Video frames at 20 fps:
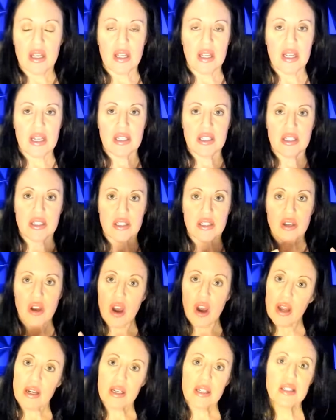It's
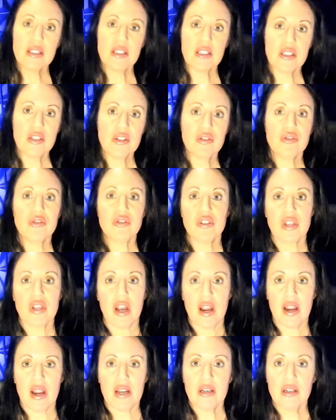not a sister
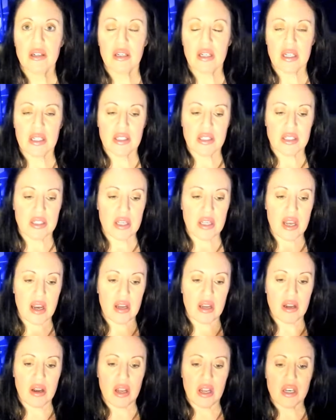sign. It's
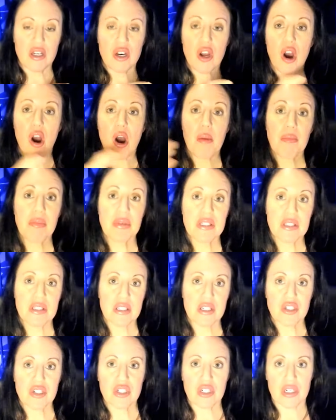uh, an
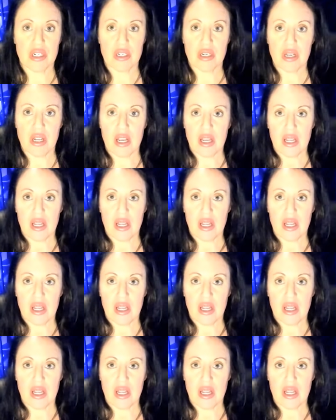opposition.